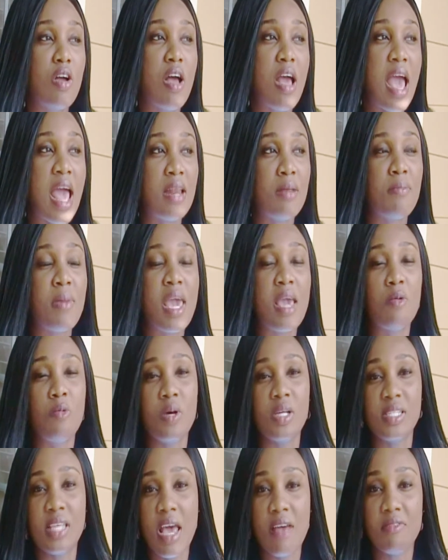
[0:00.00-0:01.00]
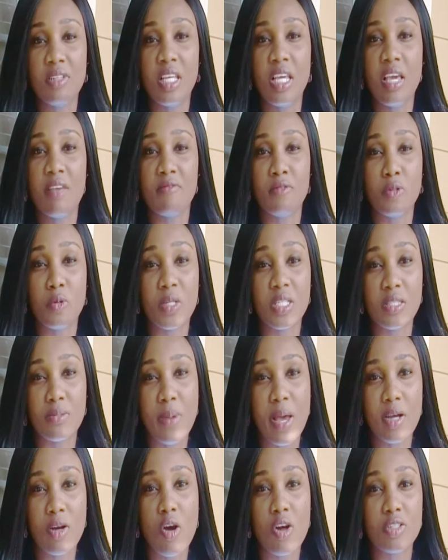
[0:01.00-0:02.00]
Anime was heavily influenced
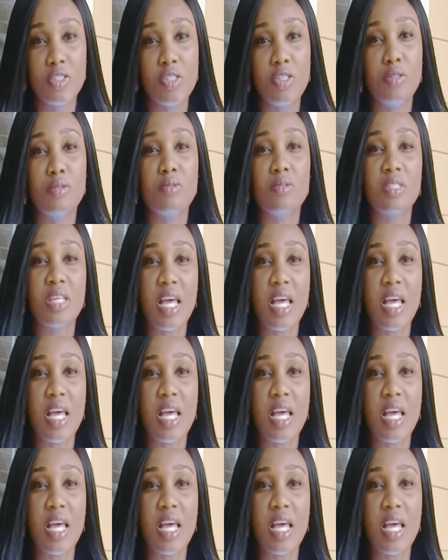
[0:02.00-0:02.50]
by cartoons